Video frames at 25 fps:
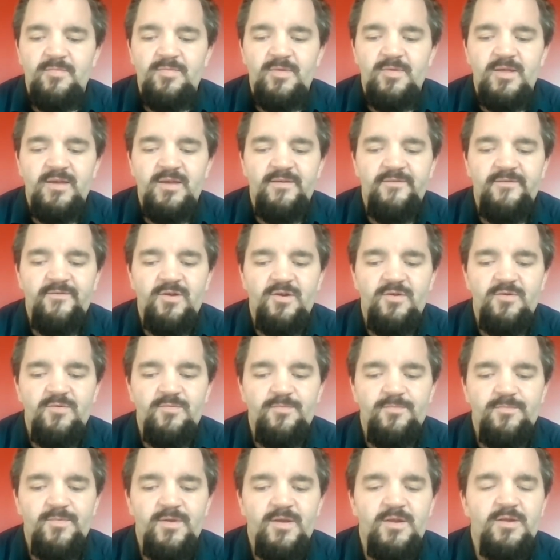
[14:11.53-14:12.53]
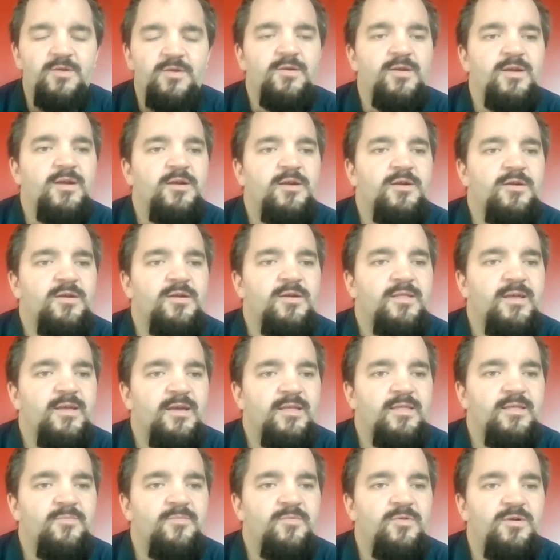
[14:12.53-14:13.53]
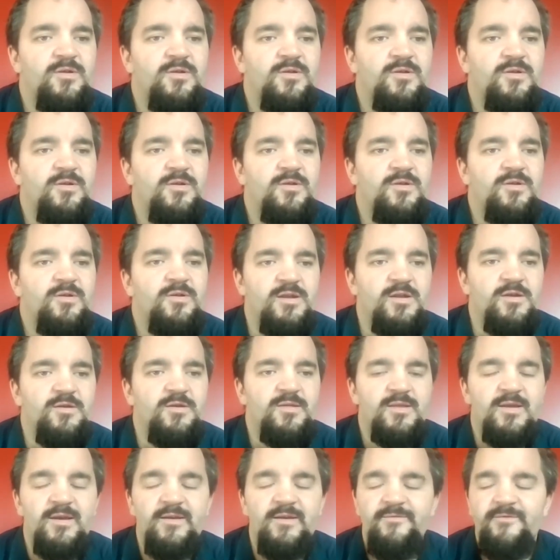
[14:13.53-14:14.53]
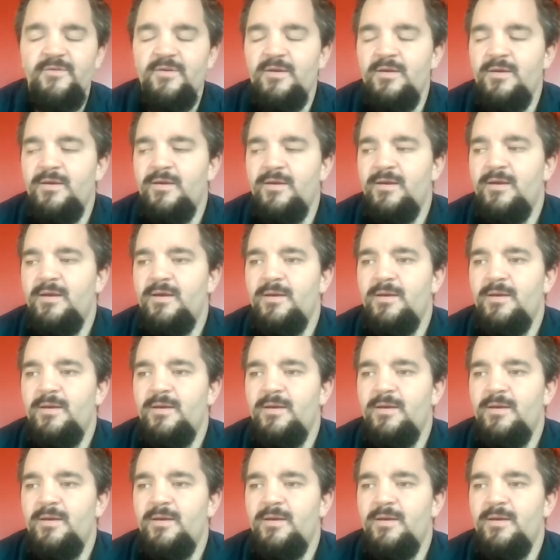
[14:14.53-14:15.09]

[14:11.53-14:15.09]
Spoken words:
People believe you're accessible and you're willing to do stuff.